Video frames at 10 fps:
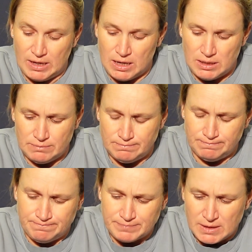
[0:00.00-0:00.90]

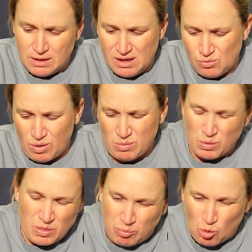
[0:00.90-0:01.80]
Um, when we
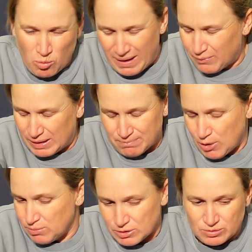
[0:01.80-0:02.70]
won the ball back, we had
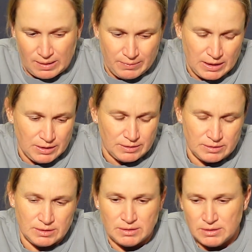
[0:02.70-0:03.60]
moments where we
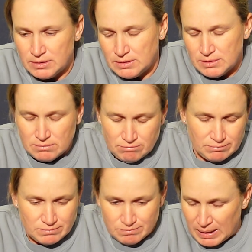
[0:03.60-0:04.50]
could
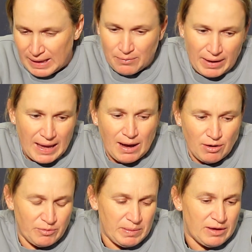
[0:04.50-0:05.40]
play our way out
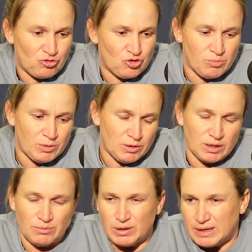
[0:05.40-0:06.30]
of a bit of trouble
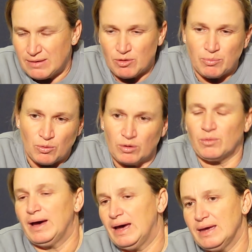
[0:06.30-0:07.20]
and we'd give the ball
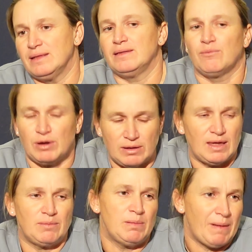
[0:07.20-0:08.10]
away and then we'd,
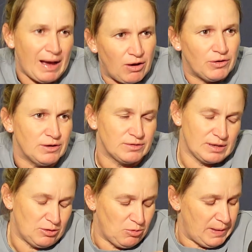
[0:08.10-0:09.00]
they'd be back on us a
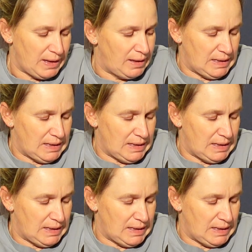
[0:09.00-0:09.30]
little bit.